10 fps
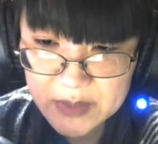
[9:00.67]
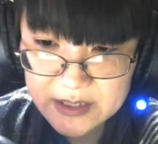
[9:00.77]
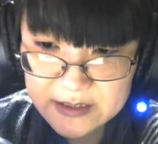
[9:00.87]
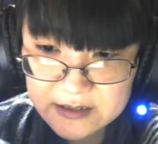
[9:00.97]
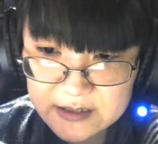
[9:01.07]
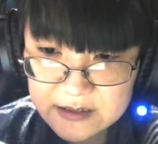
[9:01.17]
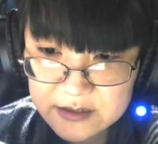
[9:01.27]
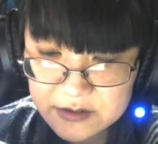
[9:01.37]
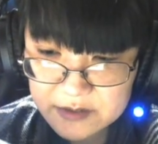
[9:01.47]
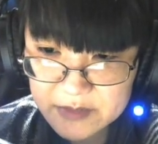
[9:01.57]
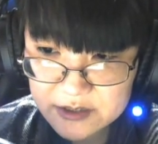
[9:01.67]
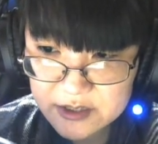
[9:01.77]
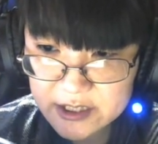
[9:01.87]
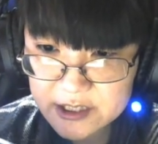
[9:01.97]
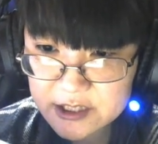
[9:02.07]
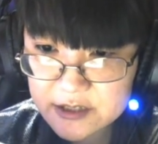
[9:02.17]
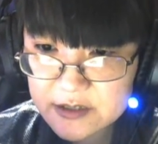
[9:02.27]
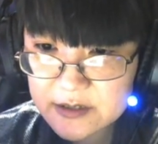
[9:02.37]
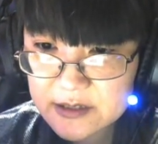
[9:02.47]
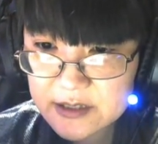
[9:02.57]
Arcane Dice Wars. So that's the number one
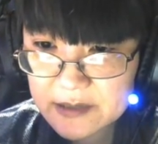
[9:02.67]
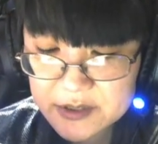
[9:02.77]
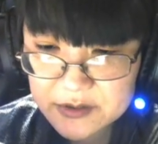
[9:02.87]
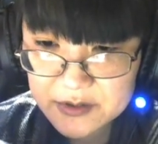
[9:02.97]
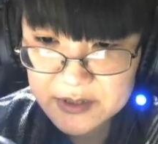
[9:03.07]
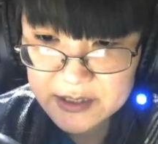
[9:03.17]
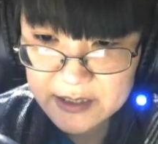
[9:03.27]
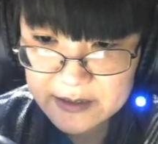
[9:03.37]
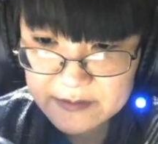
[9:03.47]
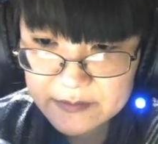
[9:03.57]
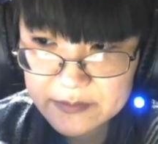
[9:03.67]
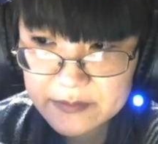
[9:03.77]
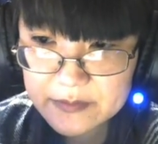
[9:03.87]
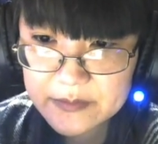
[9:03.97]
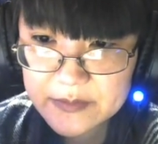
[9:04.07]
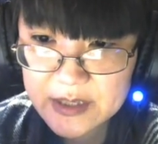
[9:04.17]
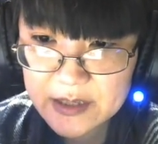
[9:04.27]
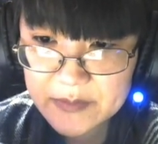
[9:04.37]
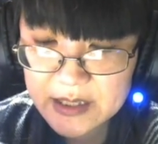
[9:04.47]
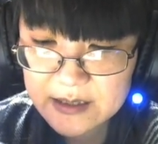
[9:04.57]
fix. Number
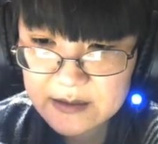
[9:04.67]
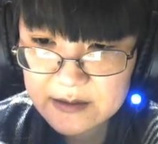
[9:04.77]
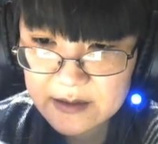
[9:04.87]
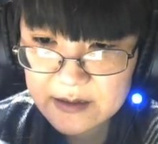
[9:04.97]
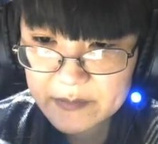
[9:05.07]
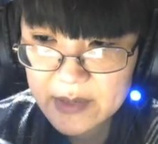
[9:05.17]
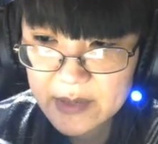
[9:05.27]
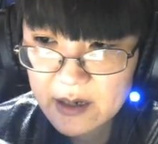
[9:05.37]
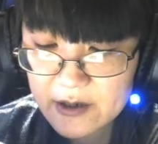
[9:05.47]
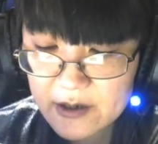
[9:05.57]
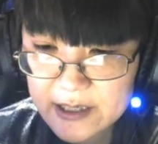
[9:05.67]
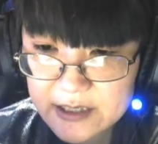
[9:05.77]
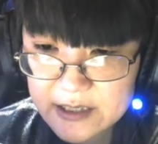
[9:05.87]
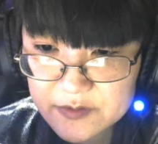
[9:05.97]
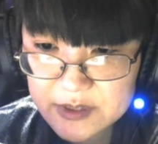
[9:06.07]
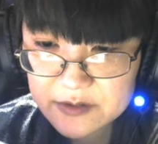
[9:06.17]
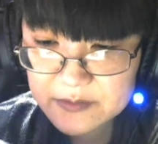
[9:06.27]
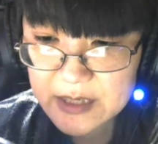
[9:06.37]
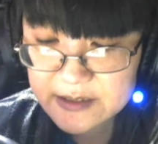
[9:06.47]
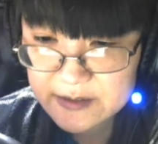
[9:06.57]
two in priority is
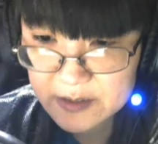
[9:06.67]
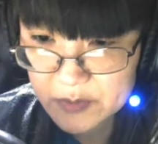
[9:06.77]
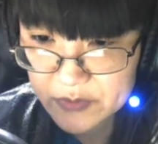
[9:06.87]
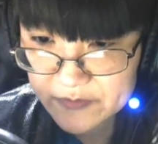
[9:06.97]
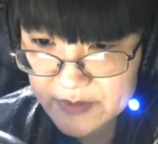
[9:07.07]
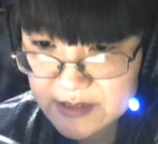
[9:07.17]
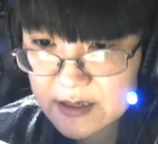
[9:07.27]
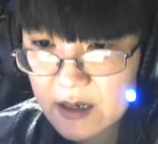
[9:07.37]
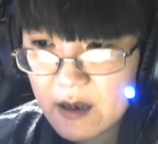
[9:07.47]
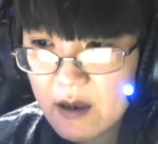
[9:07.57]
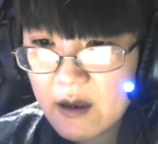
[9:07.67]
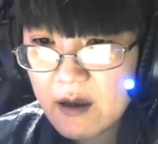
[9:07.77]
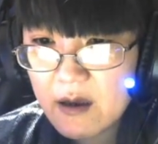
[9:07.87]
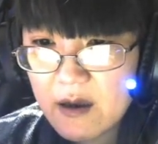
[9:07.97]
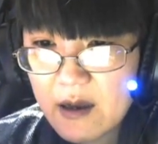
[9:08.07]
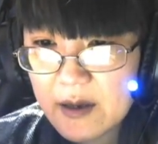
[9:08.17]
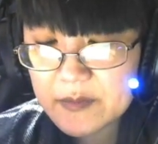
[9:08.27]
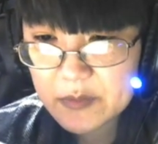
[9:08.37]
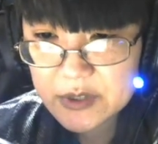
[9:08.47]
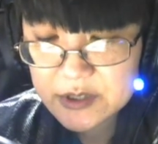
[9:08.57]

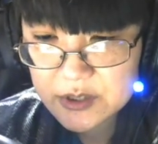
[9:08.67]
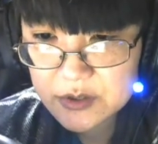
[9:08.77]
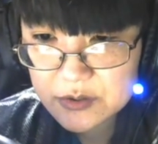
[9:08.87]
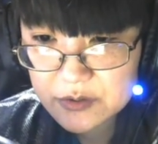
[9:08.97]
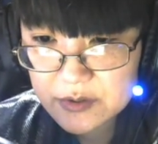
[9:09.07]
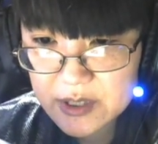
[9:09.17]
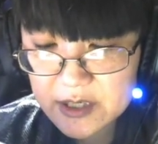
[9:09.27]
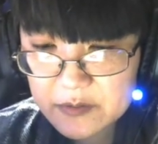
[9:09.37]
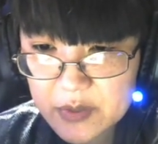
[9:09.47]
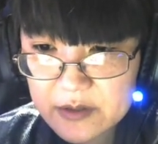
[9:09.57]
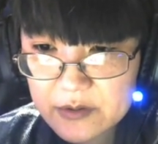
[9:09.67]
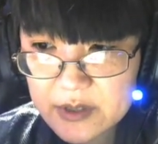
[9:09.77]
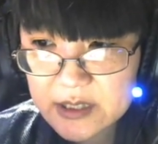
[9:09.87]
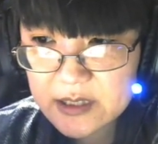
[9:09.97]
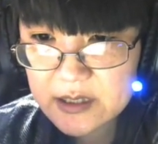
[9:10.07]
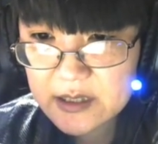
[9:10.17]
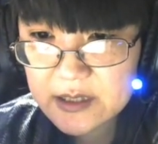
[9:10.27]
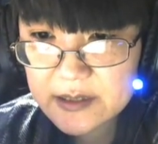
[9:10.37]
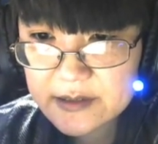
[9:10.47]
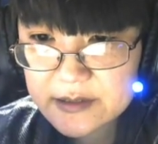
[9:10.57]
emphasizing what makes Villain's
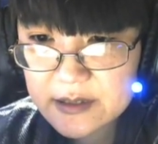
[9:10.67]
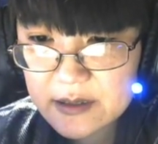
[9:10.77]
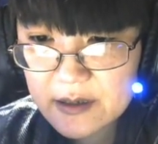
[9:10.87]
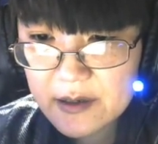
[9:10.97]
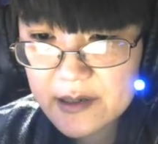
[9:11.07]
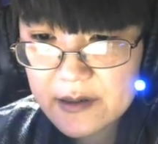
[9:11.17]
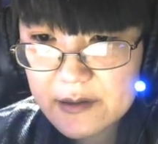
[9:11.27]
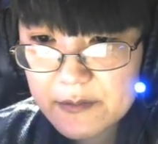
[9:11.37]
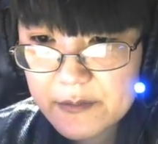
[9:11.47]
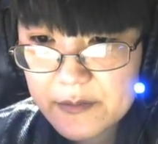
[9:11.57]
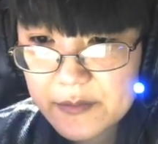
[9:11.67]
Heart. So